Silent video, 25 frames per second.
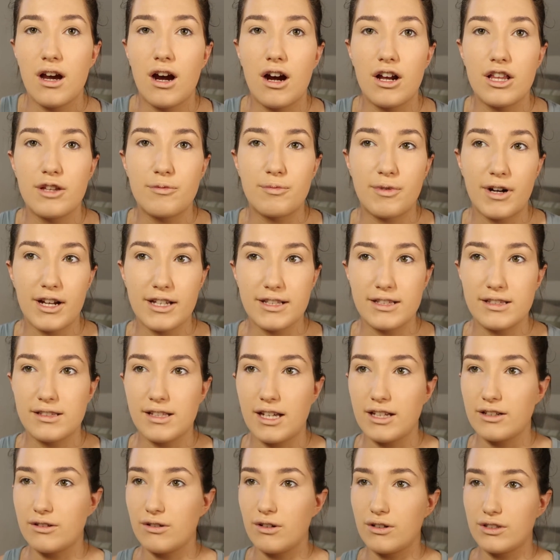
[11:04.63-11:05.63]
are the prices
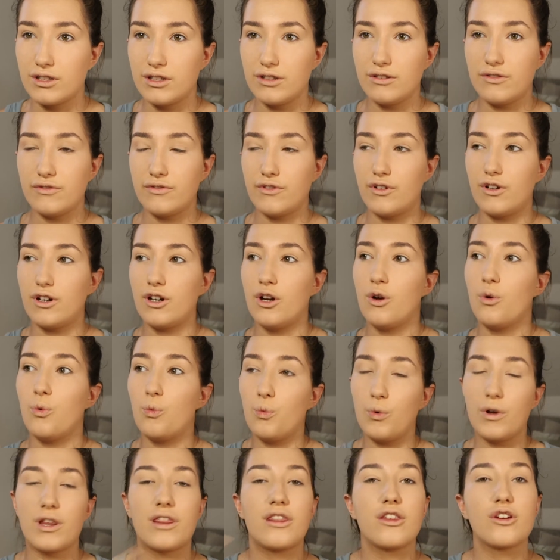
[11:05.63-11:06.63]
I got it for
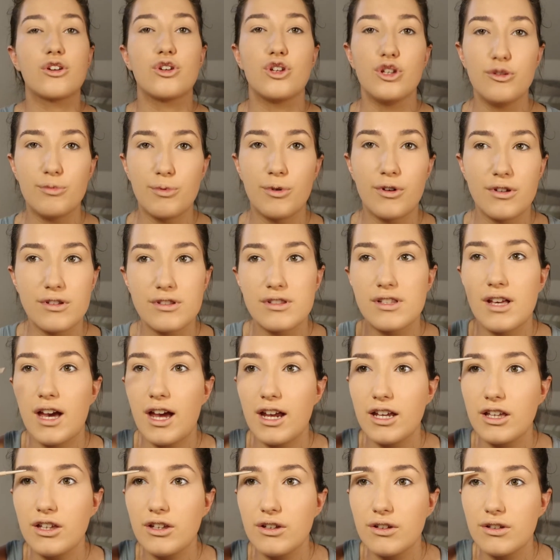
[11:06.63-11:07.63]
with the coupons that
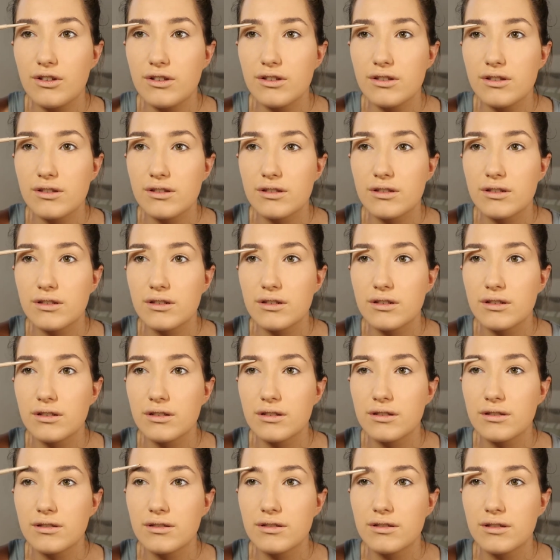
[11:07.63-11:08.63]
I used.
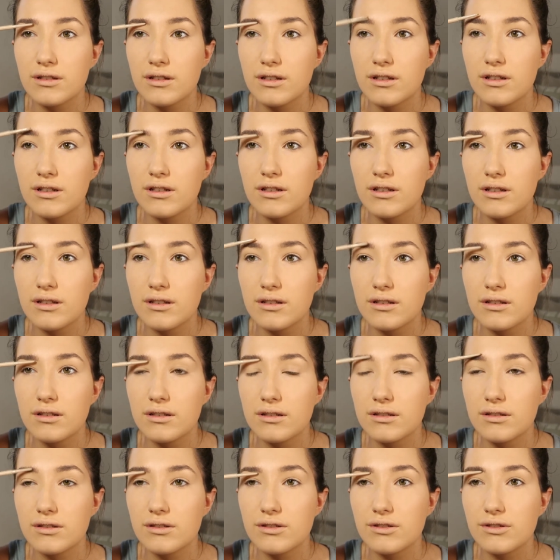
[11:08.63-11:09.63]

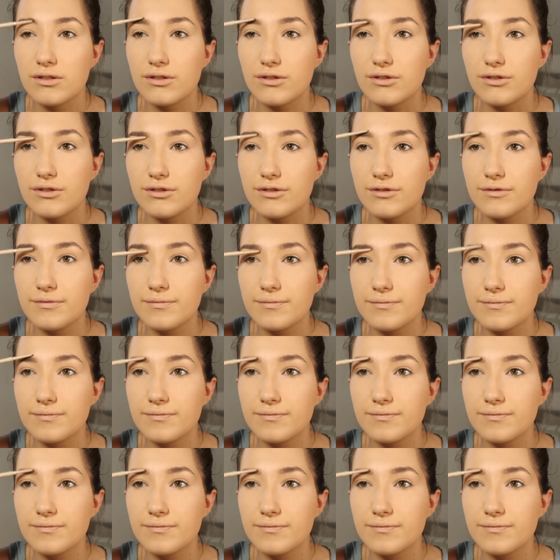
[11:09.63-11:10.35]
So